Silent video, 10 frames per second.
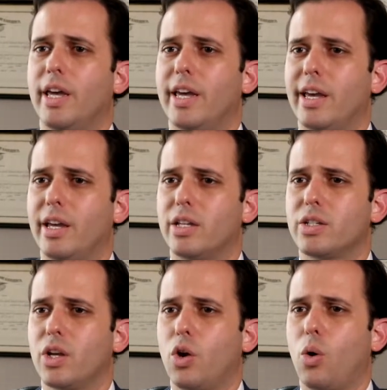
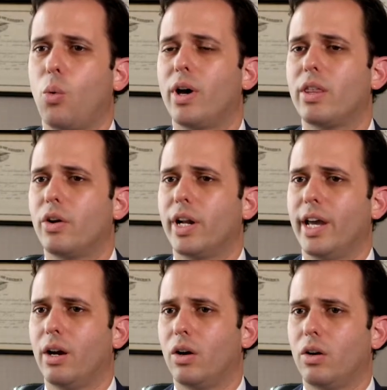is whether an
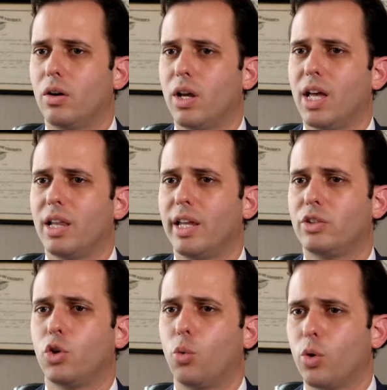error led
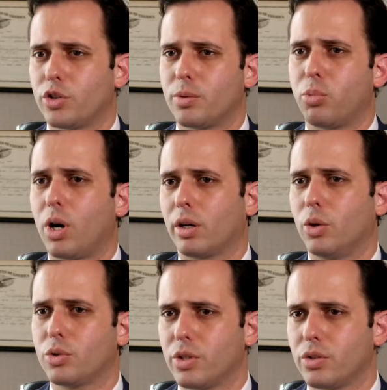to a worsened
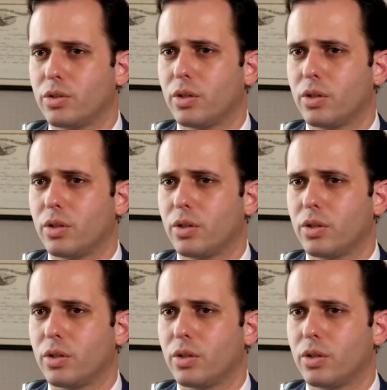prognosis.